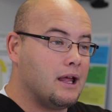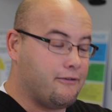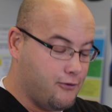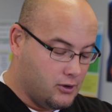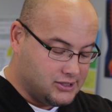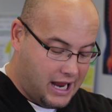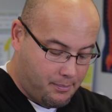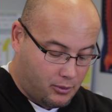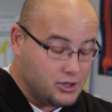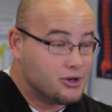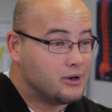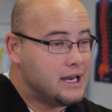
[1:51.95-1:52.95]
Like, for
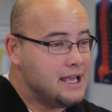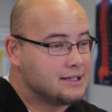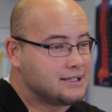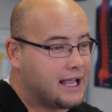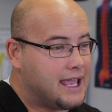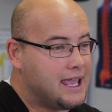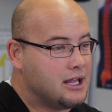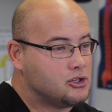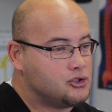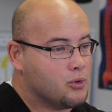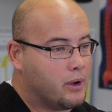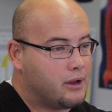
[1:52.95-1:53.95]
example, your knee is like a
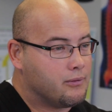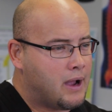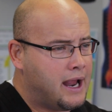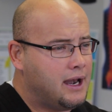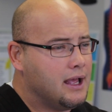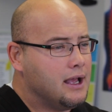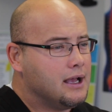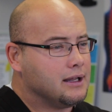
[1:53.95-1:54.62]
hinge joint, right?